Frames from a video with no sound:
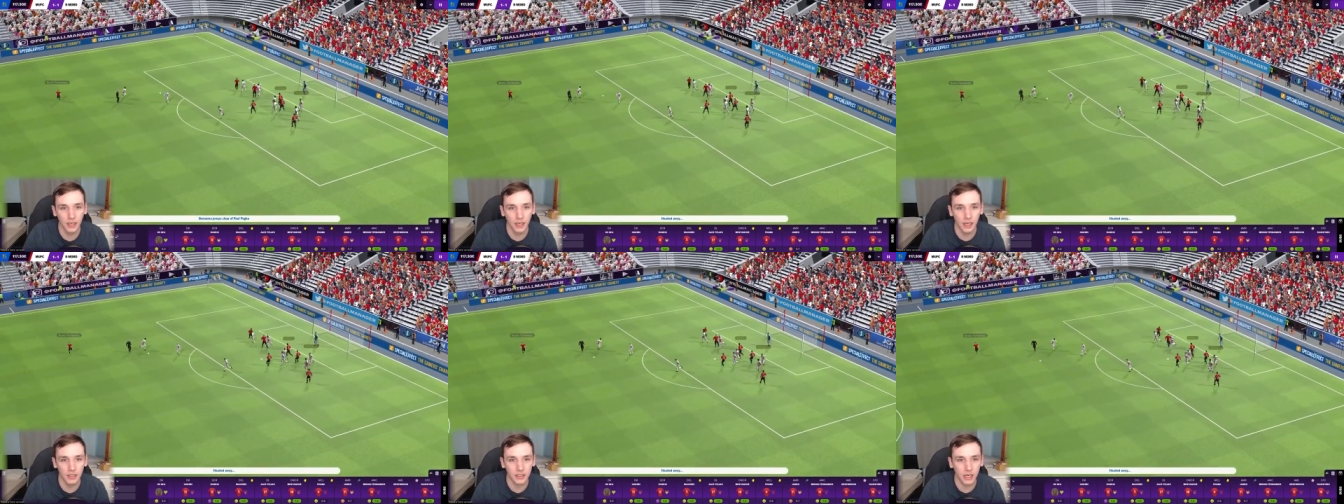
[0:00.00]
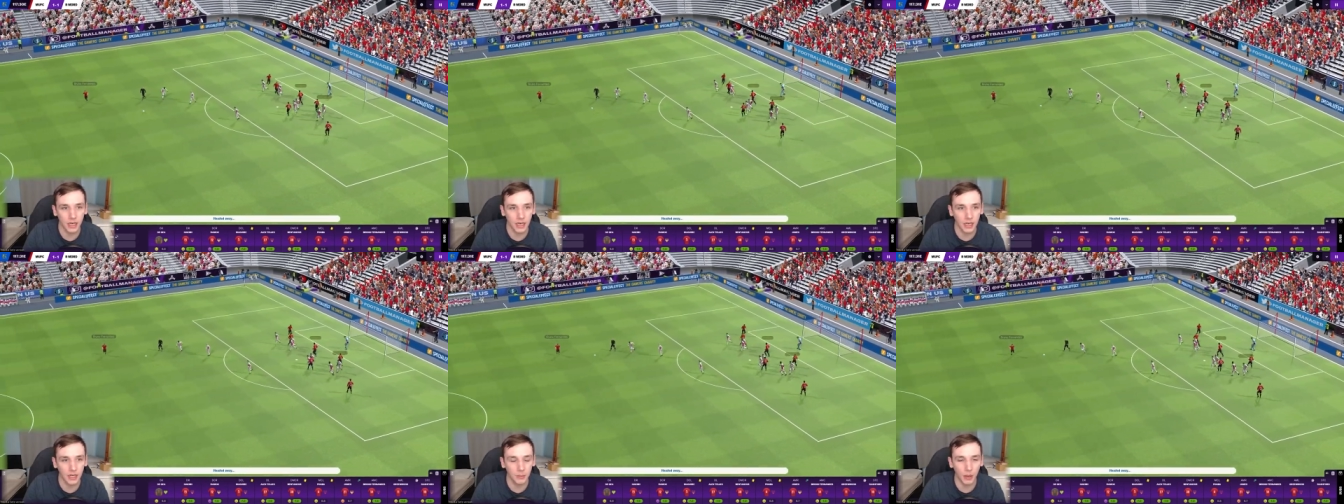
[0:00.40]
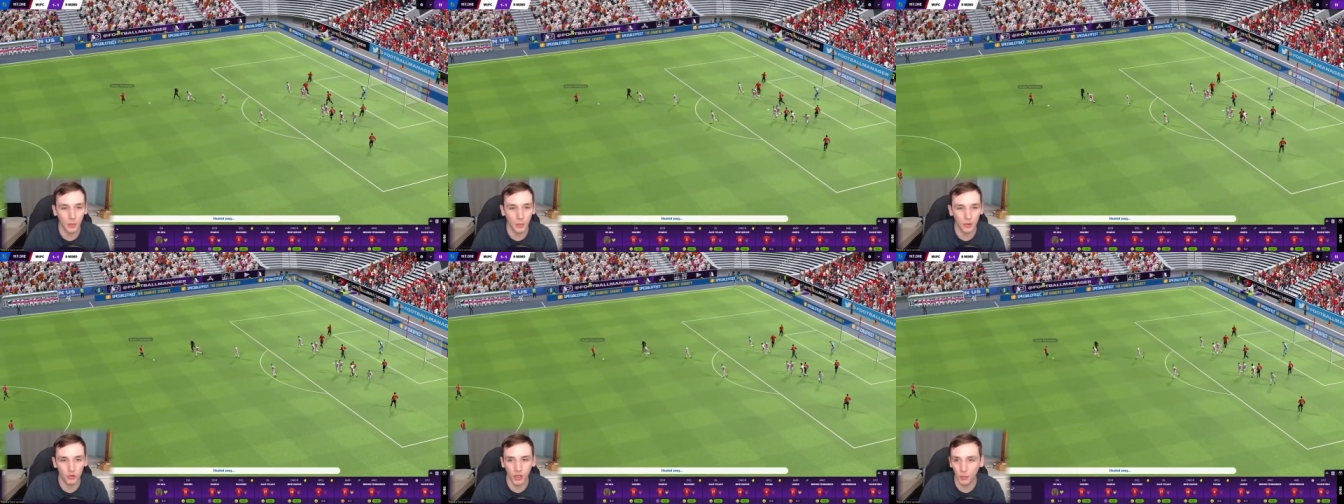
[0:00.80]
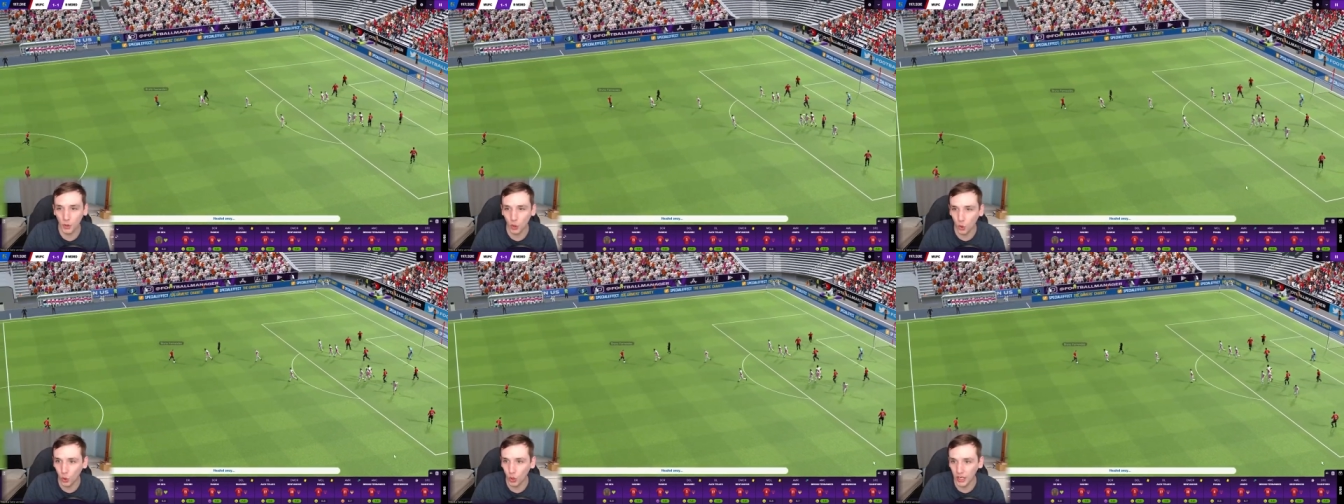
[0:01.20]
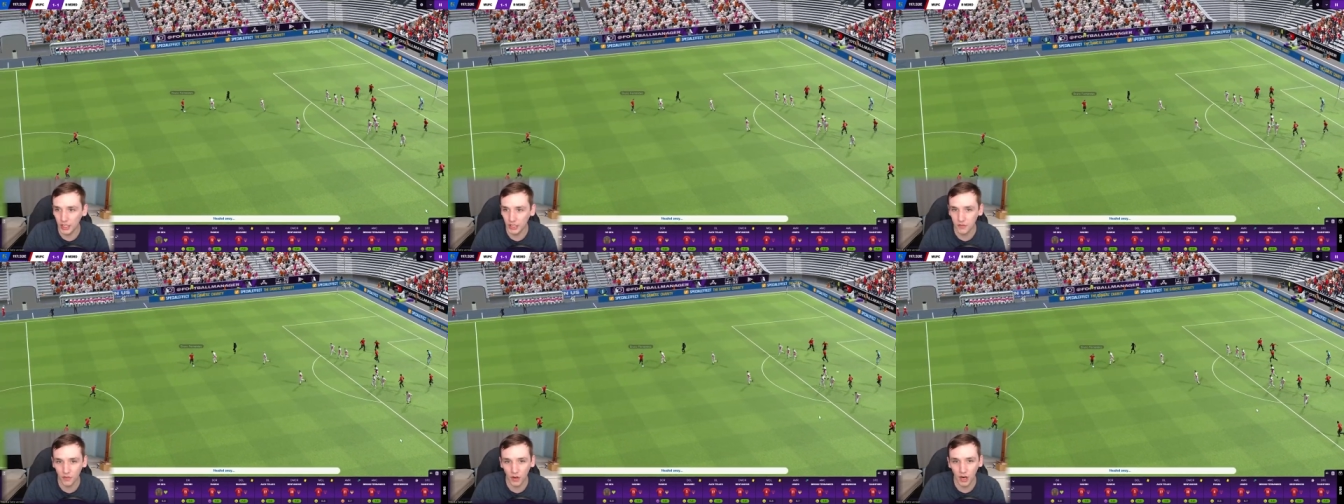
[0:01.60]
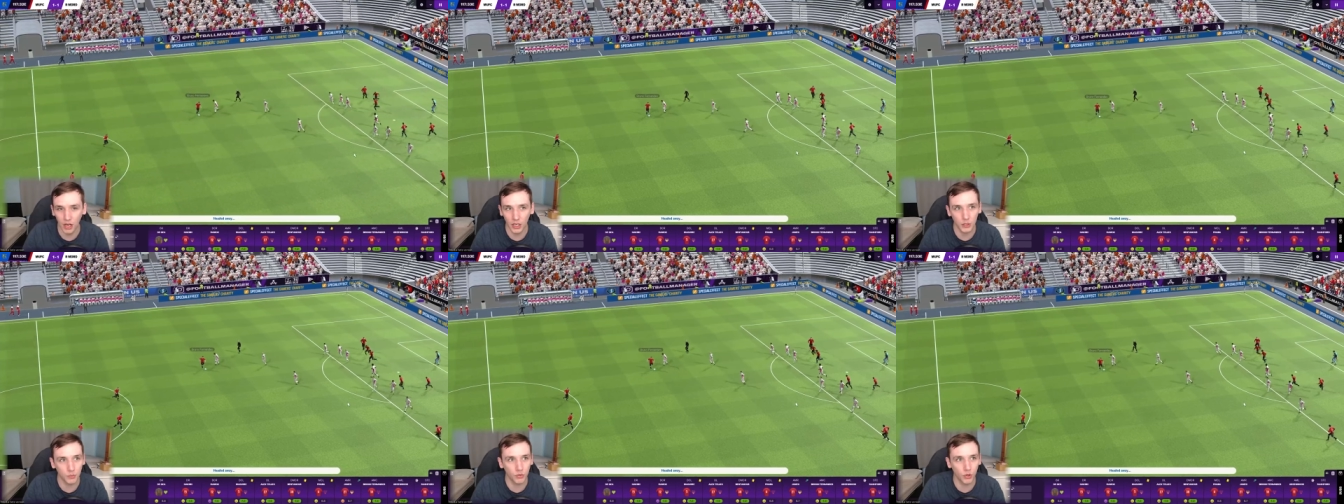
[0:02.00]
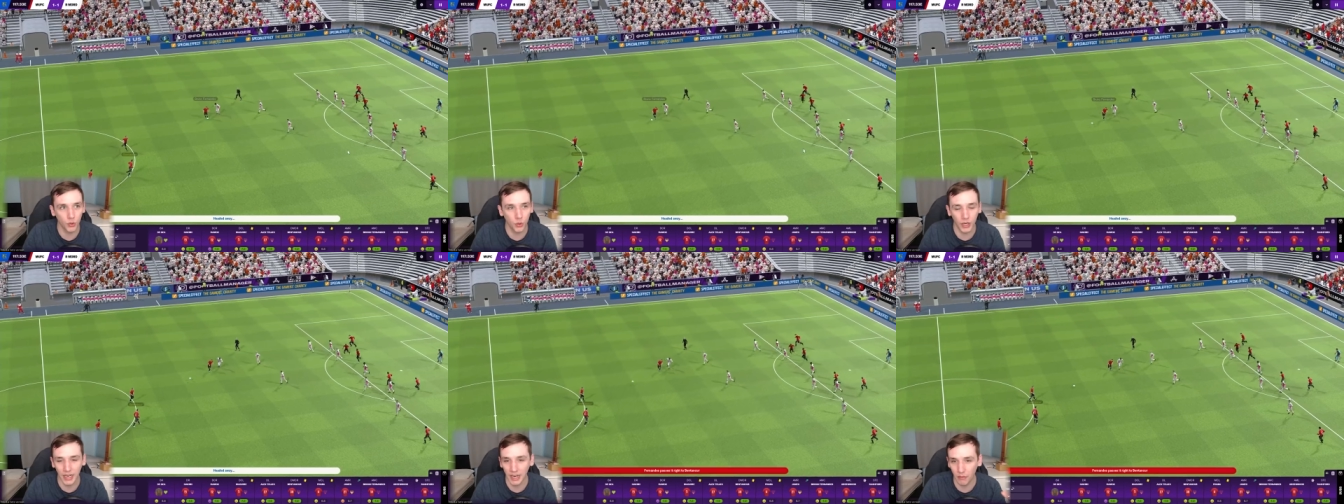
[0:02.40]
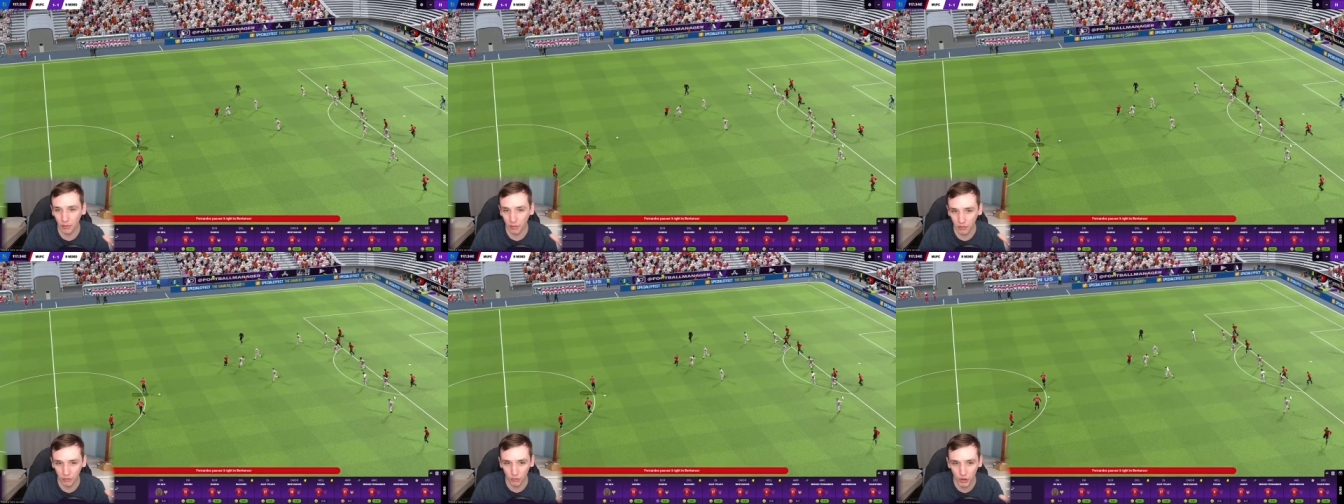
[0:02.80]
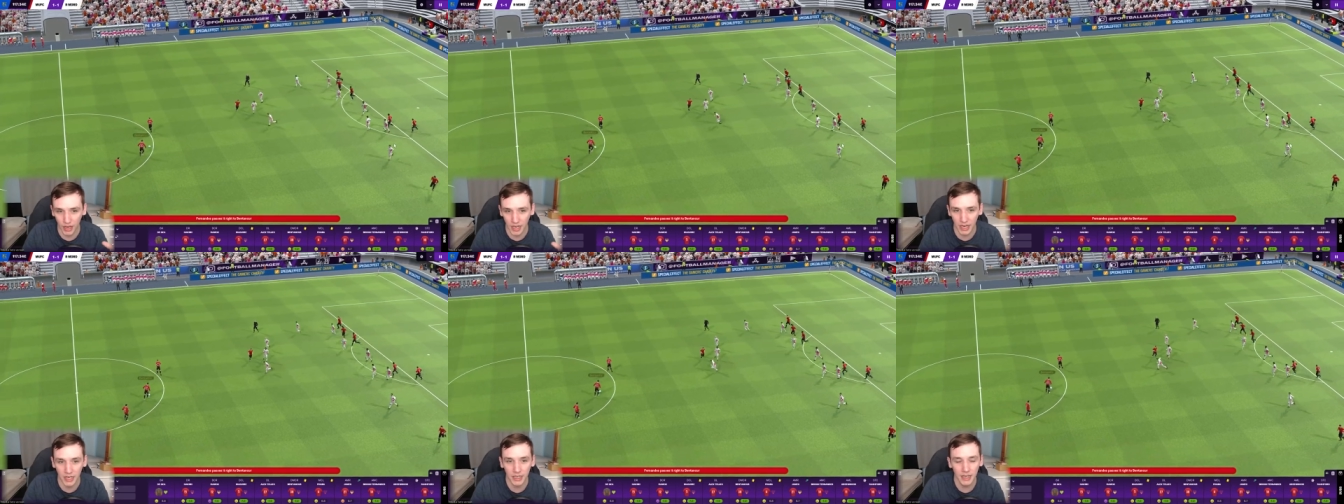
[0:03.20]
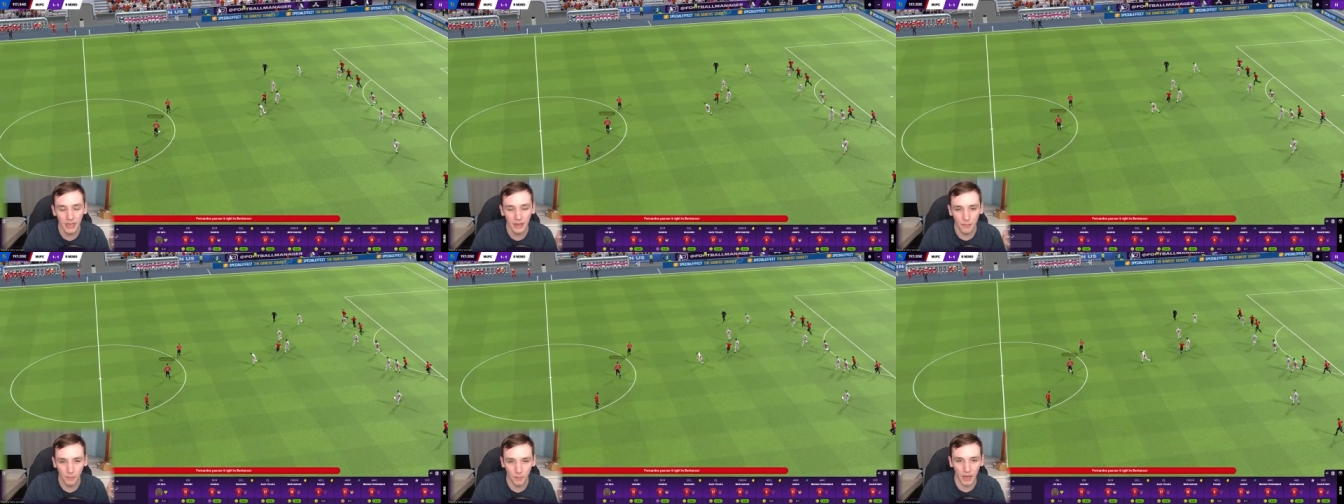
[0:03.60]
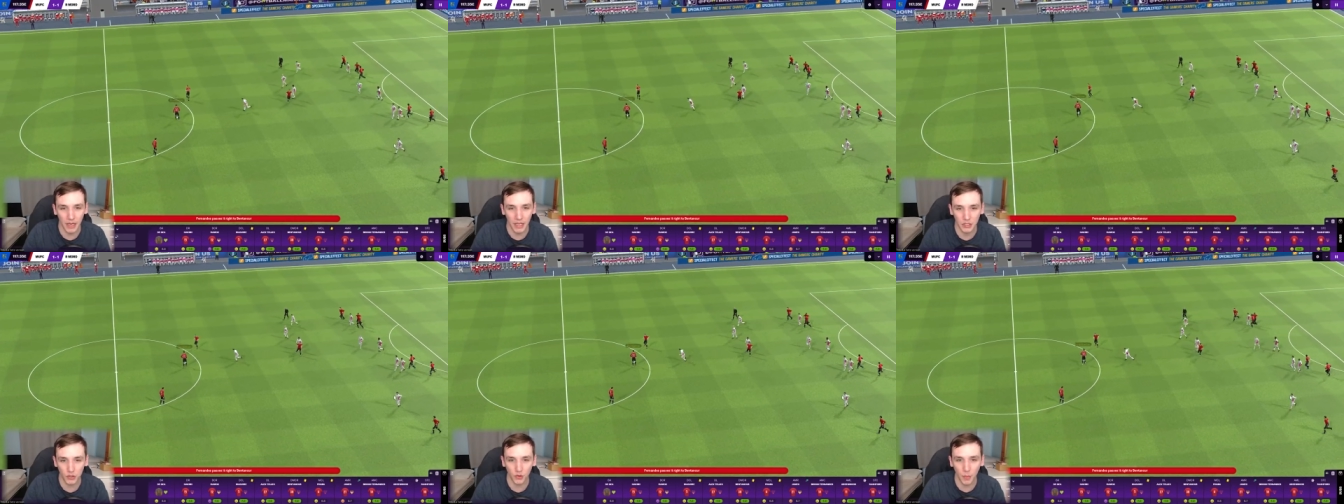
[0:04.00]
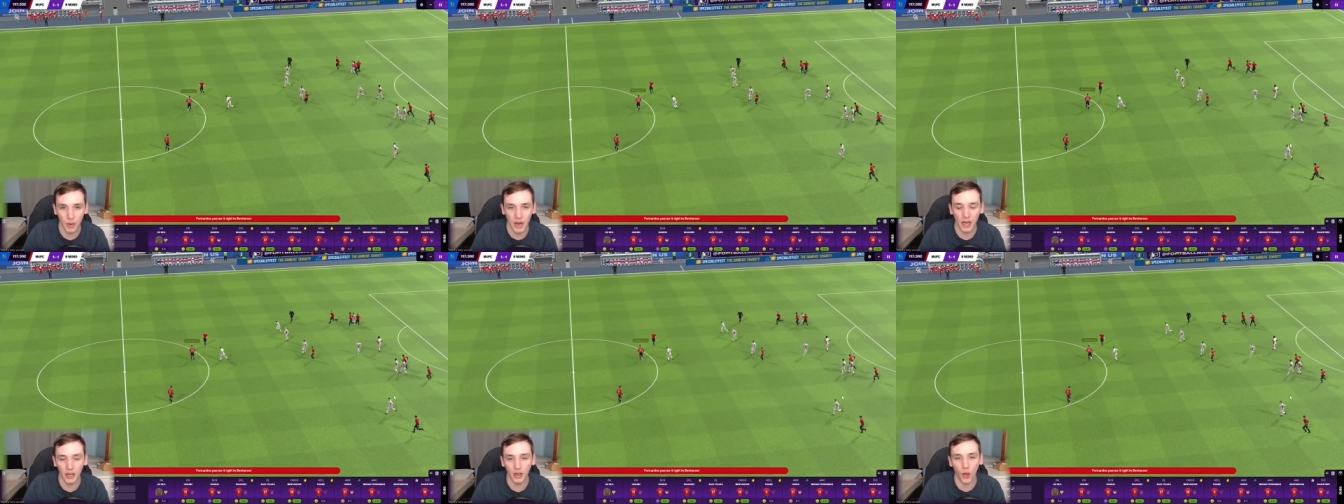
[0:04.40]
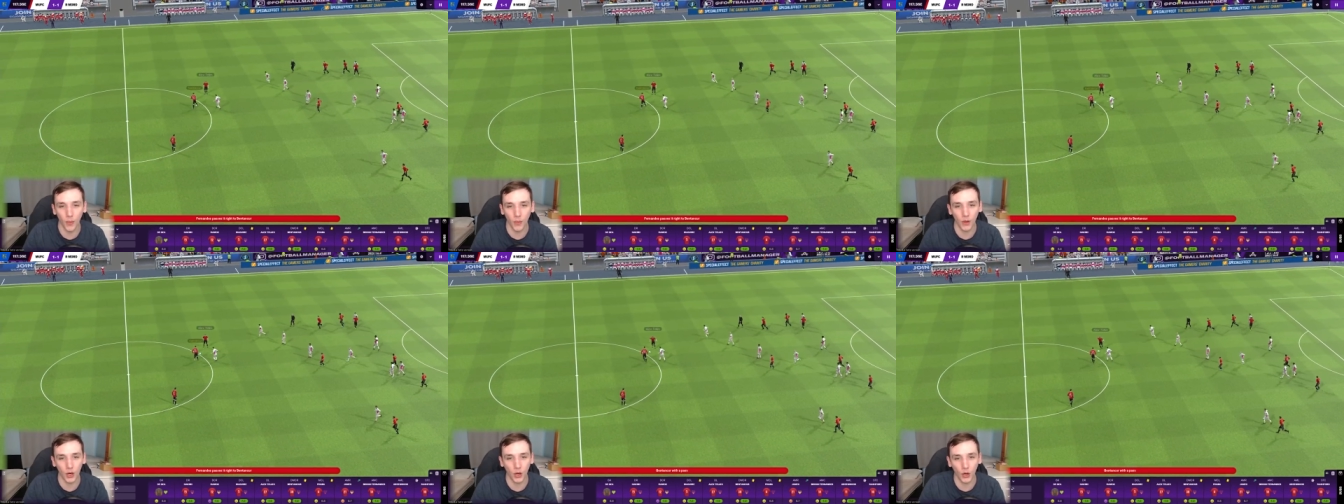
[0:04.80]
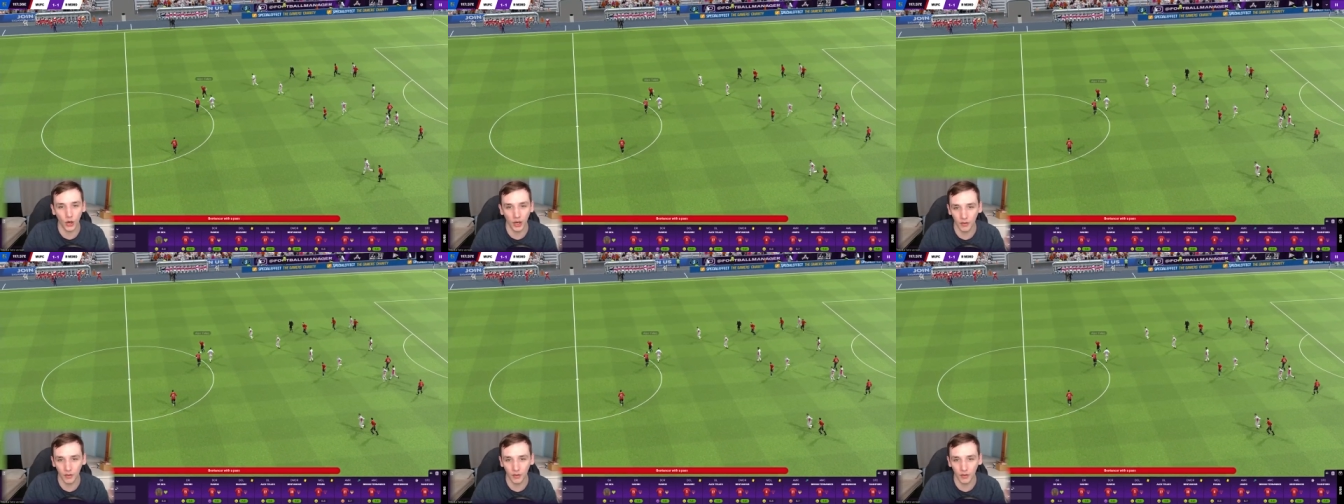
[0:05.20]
It's cleared by Madrid, but only as far as Bruno again. Three minutes remaining on the clock.